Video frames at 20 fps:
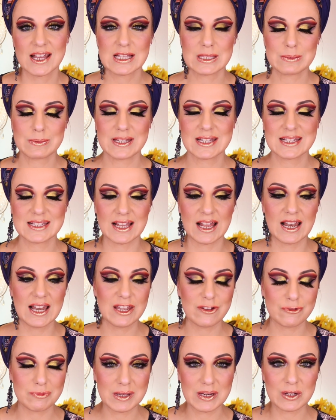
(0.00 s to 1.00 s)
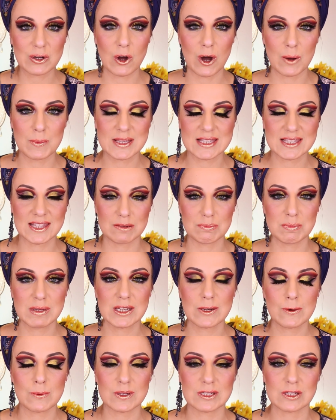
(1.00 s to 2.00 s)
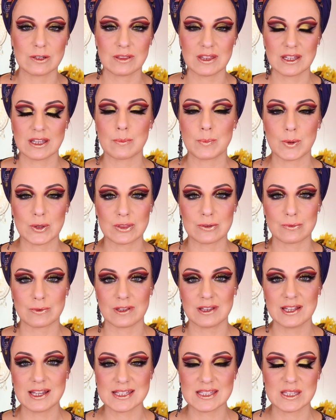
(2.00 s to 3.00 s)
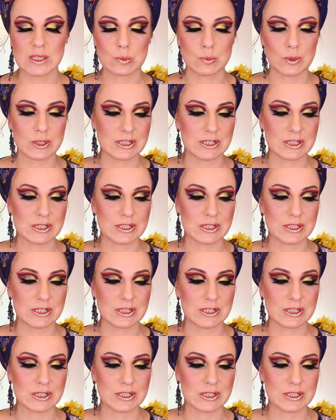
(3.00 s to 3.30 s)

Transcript: Sweeties, leave me your comments. Let me know what you think about the releases,